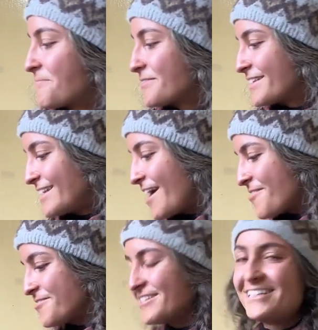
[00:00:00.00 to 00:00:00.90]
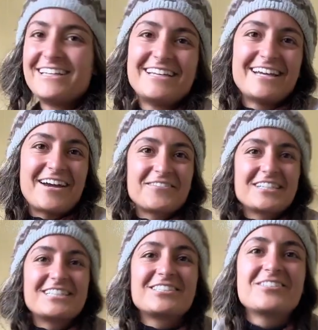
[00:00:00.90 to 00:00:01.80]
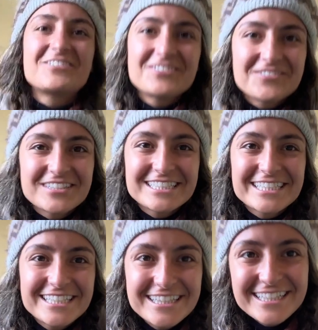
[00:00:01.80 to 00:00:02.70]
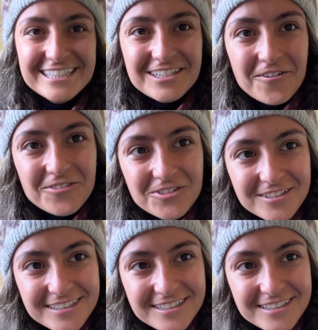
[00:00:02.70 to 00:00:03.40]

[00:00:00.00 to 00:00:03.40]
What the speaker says: And now I'm going to show you what's in the duffel.